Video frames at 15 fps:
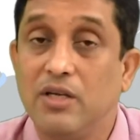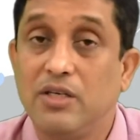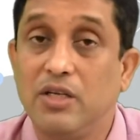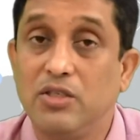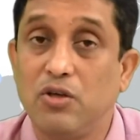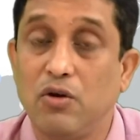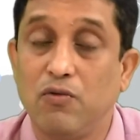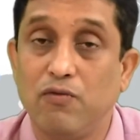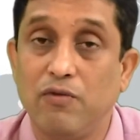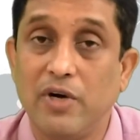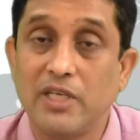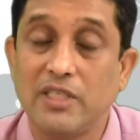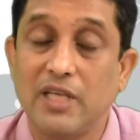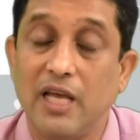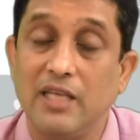teacher
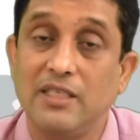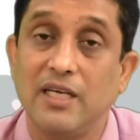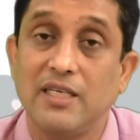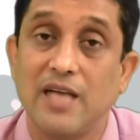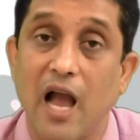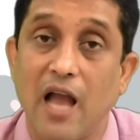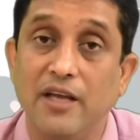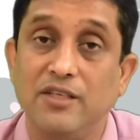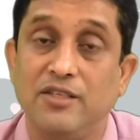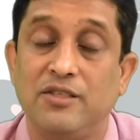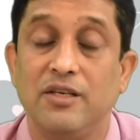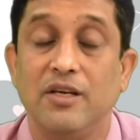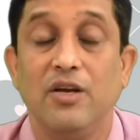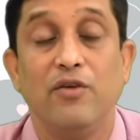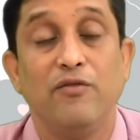works as a guide
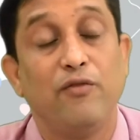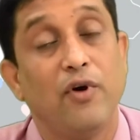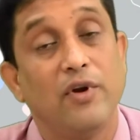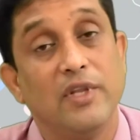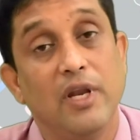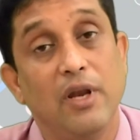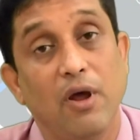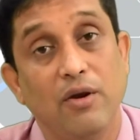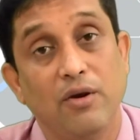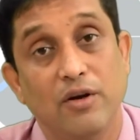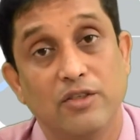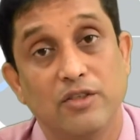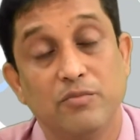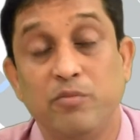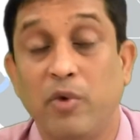for the
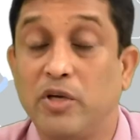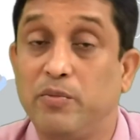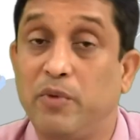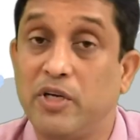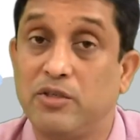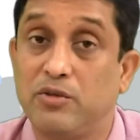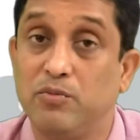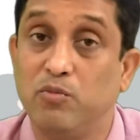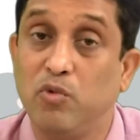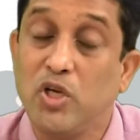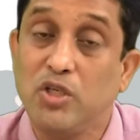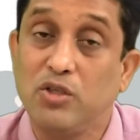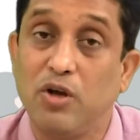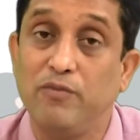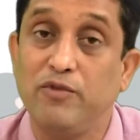learners, but
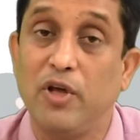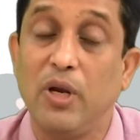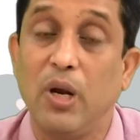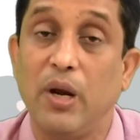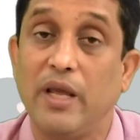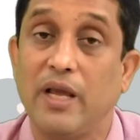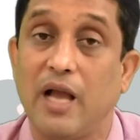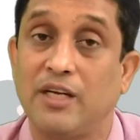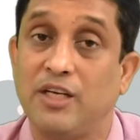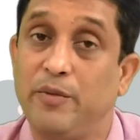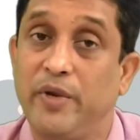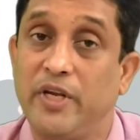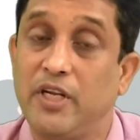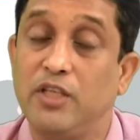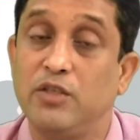most of the learning
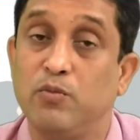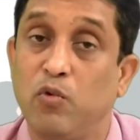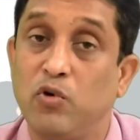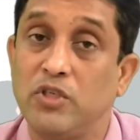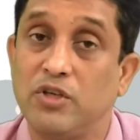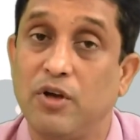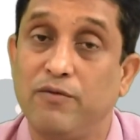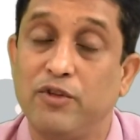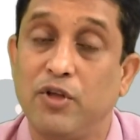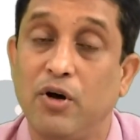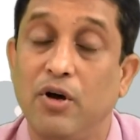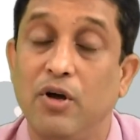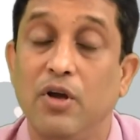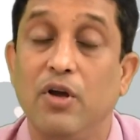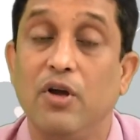activities, most of
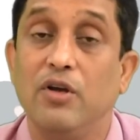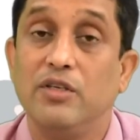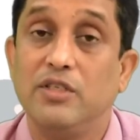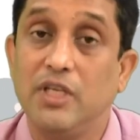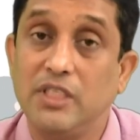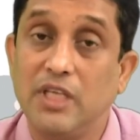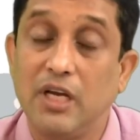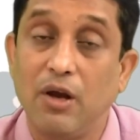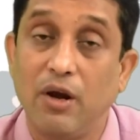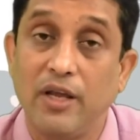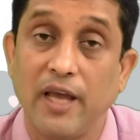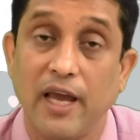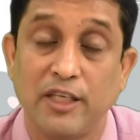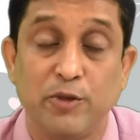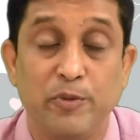the teaching
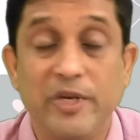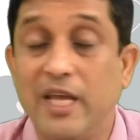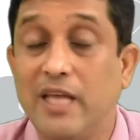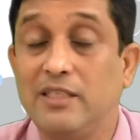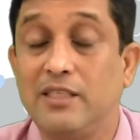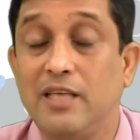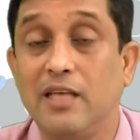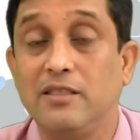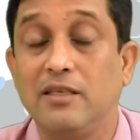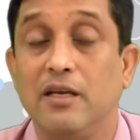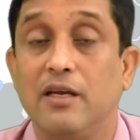learning experiences